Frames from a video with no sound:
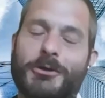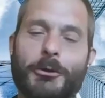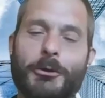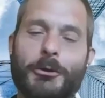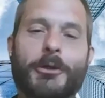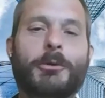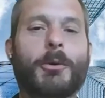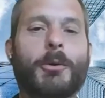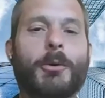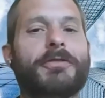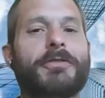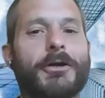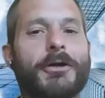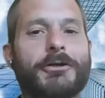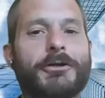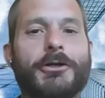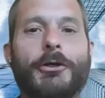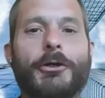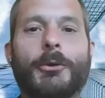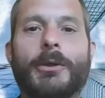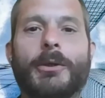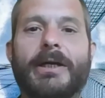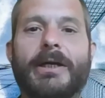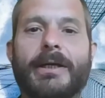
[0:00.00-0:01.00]
what they're
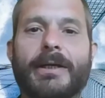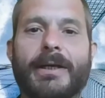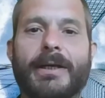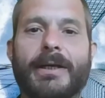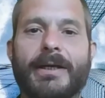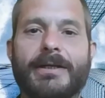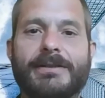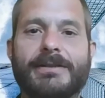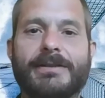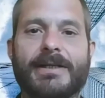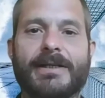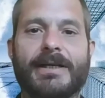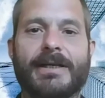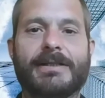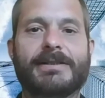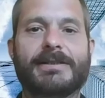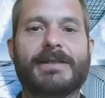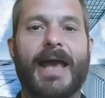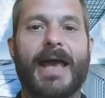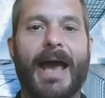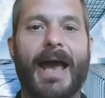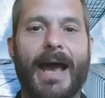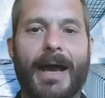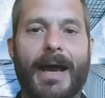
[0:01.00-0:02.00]
doing is
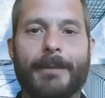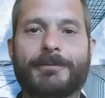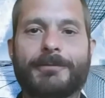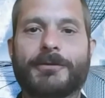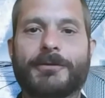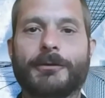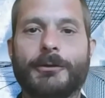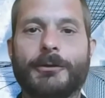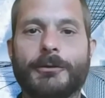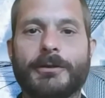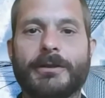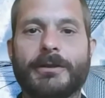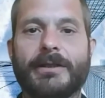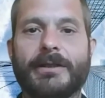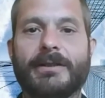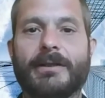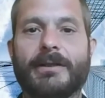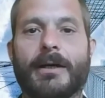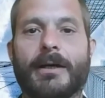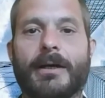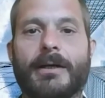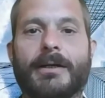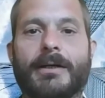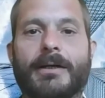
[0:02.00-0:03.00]

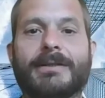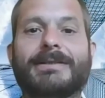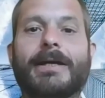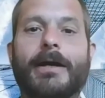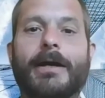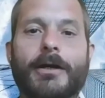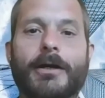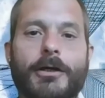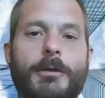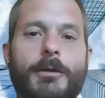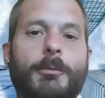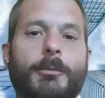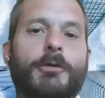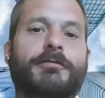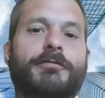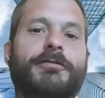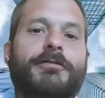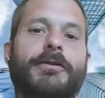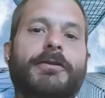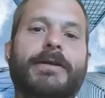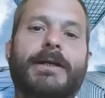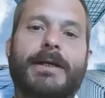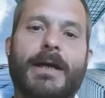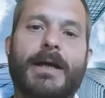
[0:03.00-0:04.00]
absolutely terrible
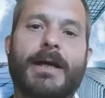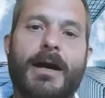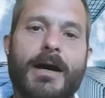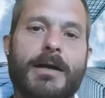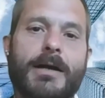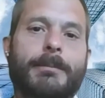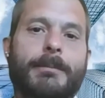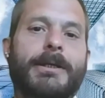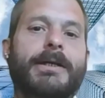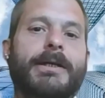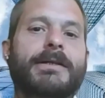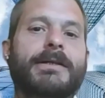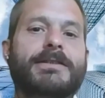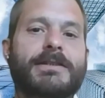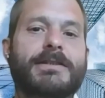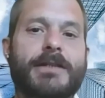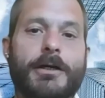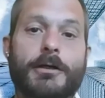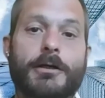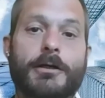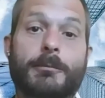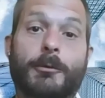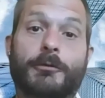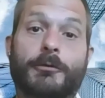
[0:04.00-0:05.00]
for the economy. It's
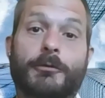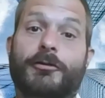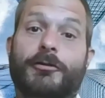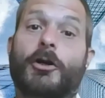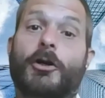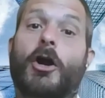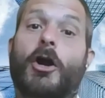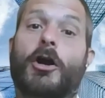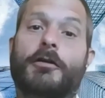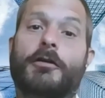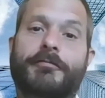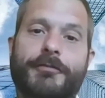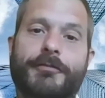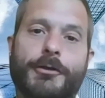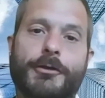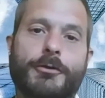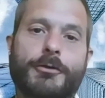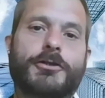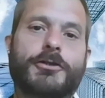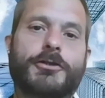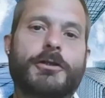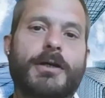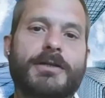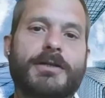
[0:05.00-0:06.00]
terrible for our
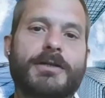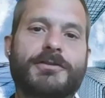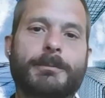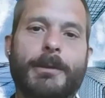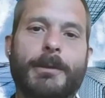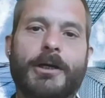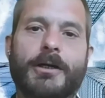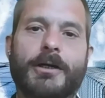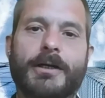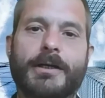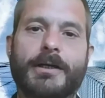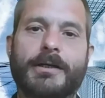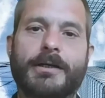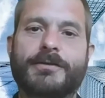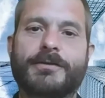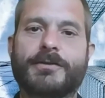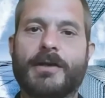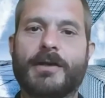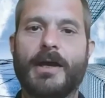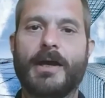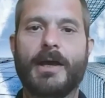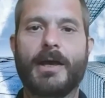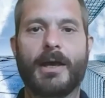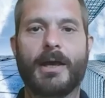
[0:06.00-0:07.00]
future as
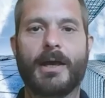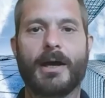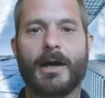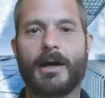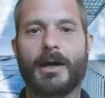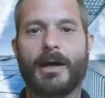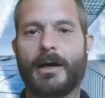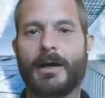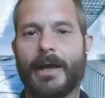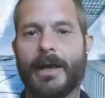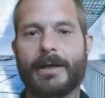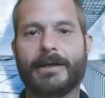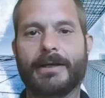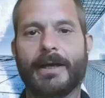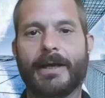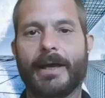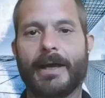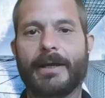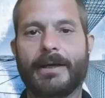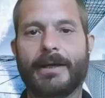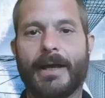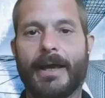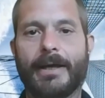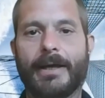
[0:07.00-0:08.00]
Americans, and
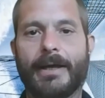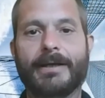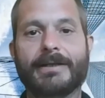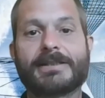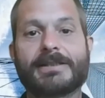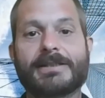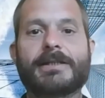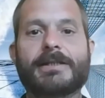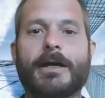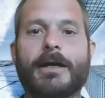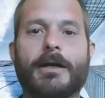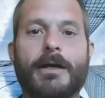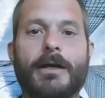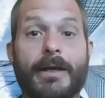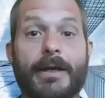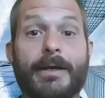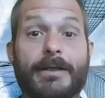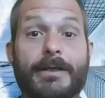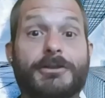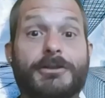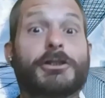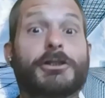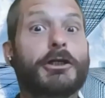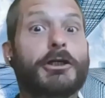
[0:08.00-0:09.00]

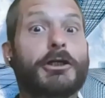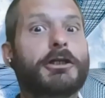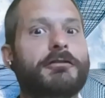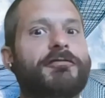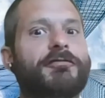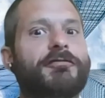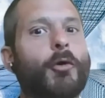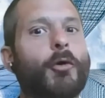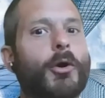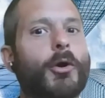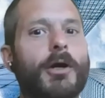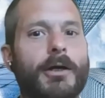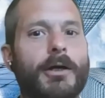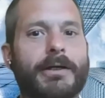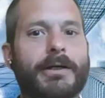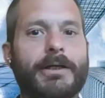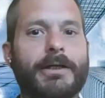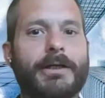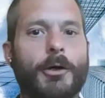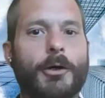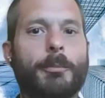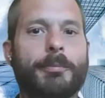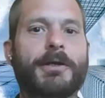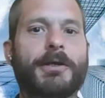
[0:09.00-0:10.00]
it's good for
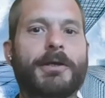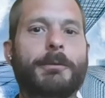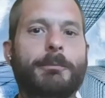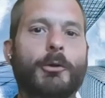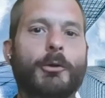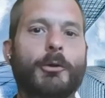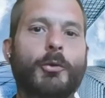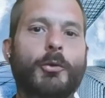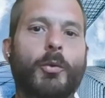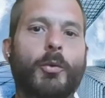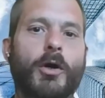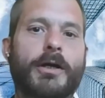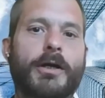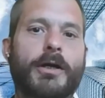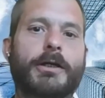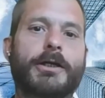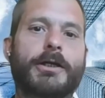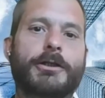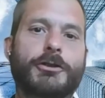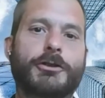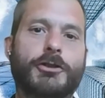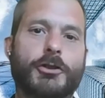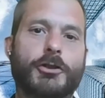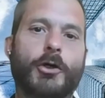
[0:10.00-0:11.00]
people who want to
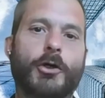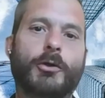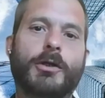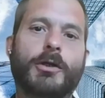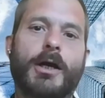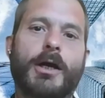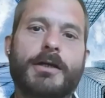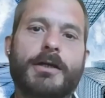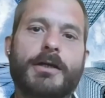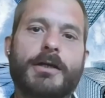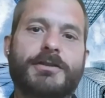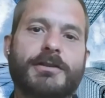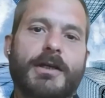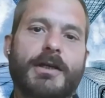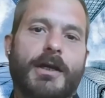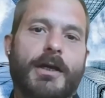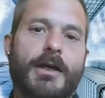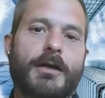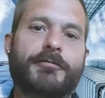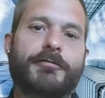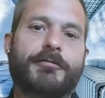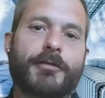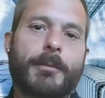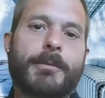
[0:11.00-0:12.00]
control us
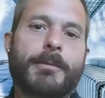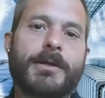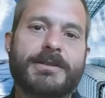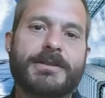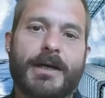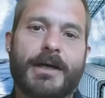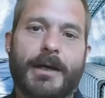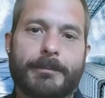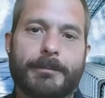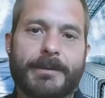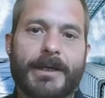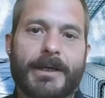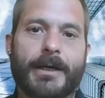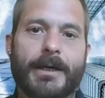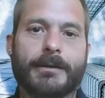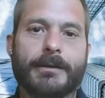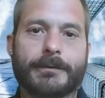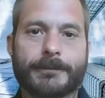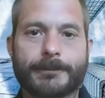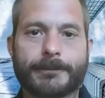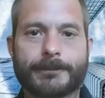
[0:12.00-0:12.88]
from the top down.